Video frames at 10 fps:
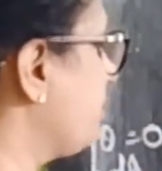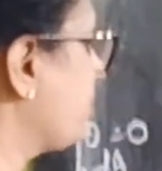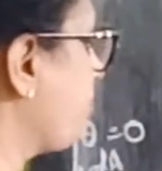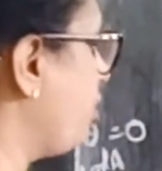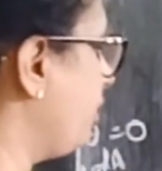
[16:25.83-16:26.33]
a
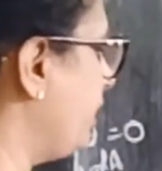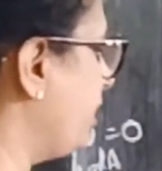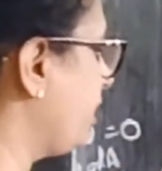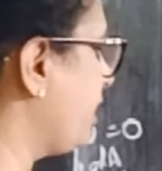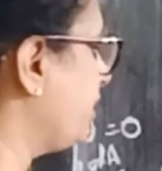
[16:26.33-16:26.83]
small
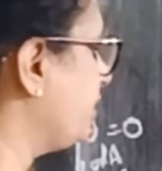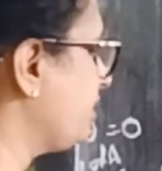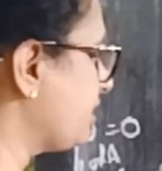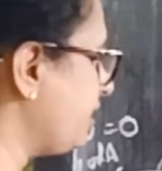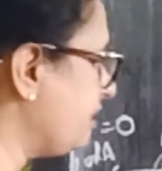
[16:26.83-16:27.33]
area in
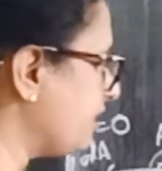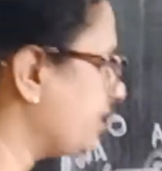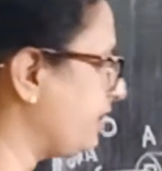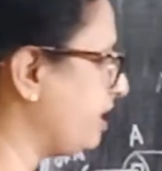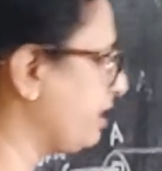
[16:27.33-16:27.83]
this. In
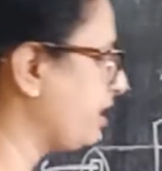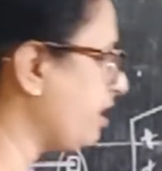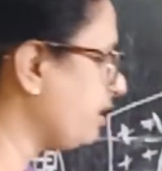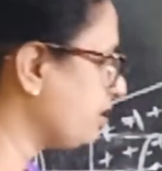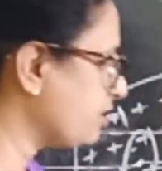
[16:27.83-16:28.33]
this
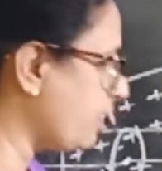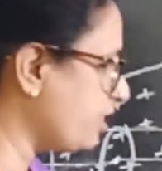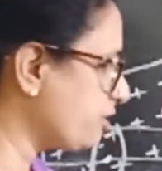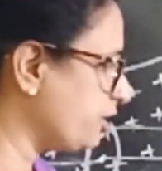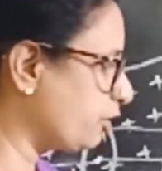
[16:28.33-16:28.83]
area,
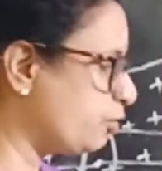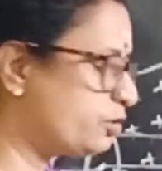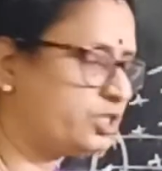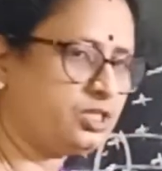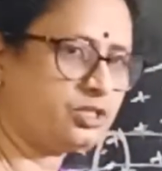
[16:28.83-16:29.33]
charge
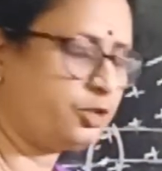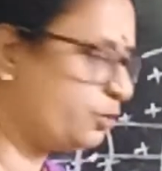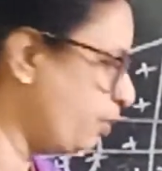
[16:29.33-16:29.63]
enclosed is Q